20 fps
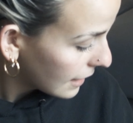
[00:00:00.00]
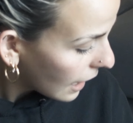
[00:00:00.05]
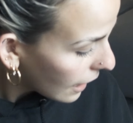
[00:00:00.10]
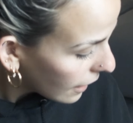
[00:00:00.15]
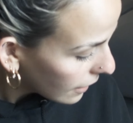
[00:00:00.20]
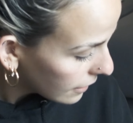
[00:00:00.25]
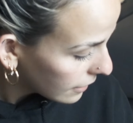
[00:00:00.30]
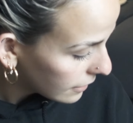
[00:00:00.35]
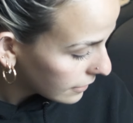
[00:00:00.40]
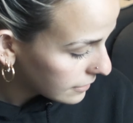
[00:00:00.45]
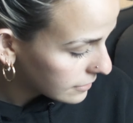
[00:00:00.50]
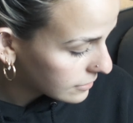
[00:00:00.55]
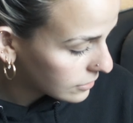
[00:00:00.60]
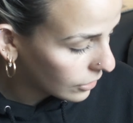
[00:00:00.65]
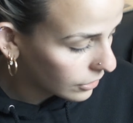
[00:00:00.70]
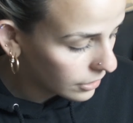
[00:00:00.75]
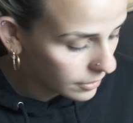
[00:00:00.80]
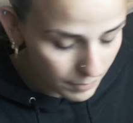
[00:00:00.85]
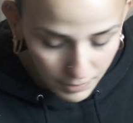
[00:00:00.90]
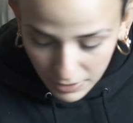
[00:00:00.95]
that is
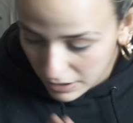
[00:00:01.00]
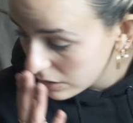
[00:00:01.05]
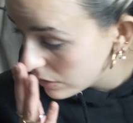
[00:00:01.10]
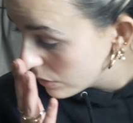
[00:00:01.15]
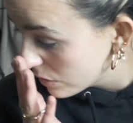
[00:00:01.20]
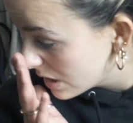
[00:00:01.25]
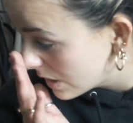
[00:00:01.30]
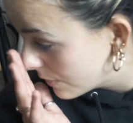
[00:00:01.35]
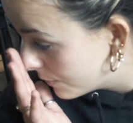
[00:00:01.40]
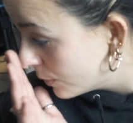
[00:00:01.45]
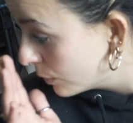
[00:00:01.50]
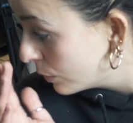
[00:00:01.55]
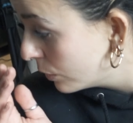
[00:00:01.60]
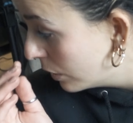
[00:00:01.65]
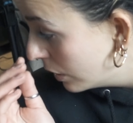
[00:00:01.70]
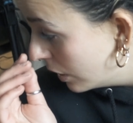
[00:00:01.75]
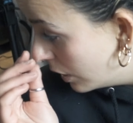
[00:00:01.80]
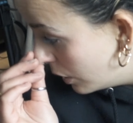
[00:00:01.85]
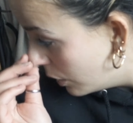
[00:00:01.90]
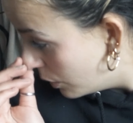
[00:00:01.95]
gonna be
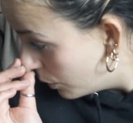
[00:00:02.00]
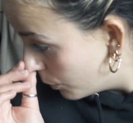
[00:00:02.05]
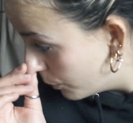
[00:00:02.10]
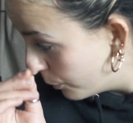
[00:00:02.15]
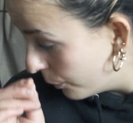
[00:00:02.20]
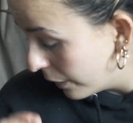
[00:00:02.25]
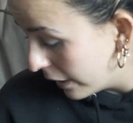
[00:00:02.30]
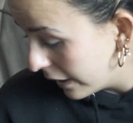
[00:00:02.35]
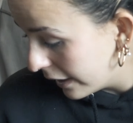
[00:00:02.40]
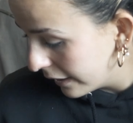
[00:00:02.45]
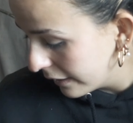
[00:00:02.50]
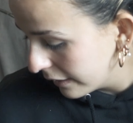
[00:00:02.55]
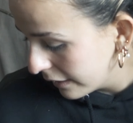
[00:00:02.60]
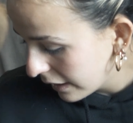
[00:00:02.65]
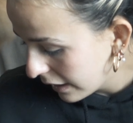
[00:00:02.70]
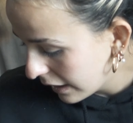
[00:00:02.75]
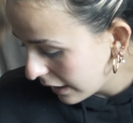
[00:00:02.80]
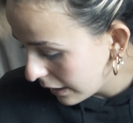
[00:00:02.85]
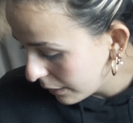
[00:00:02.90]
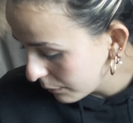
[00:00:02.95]
useful
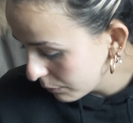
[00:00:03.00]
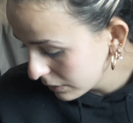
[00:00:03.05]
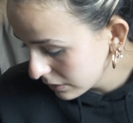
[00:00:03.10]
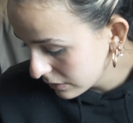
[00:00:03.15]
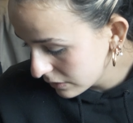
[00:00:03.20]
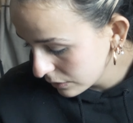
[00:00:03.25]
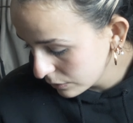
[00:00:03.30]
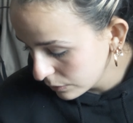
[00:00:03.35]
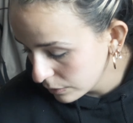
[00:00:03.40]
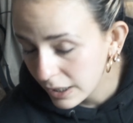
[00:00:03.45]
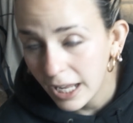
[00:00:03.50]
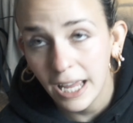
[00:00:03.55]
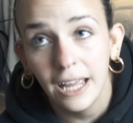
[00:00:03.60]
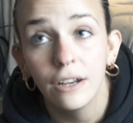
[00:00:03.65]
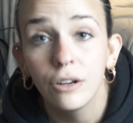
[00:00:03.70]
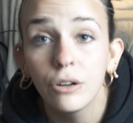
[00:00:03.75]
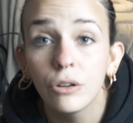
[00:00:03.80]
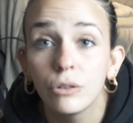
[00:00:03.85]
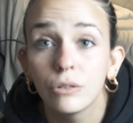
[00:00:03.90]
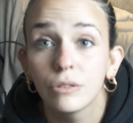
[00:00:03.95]
when I will do
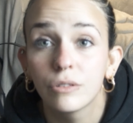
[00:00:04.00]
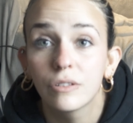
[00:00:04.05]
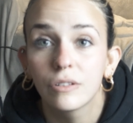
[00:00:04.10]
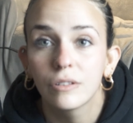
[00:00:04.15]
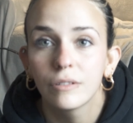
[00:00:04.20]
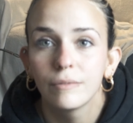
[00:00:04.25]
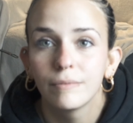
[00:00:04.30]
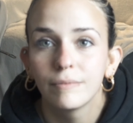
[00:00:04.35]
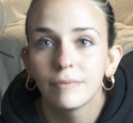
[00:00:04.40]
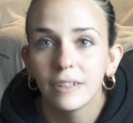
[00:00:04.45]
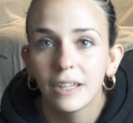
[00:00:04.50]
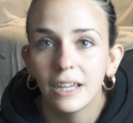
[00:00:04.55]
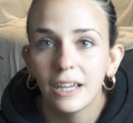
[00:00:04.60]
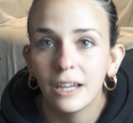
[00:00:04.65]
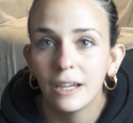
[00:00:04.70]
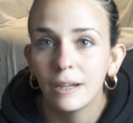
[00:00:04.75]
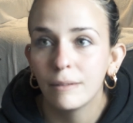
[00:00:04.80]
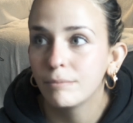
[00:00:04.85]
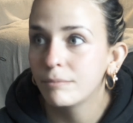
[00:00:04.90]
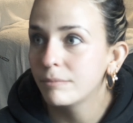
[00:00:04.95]
candles
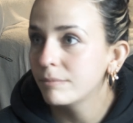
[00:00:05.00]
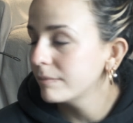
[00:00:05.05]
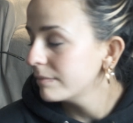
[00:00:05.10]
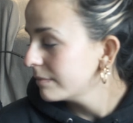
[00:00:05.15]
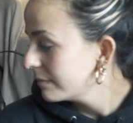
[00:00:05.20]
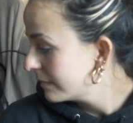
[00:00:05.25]
um,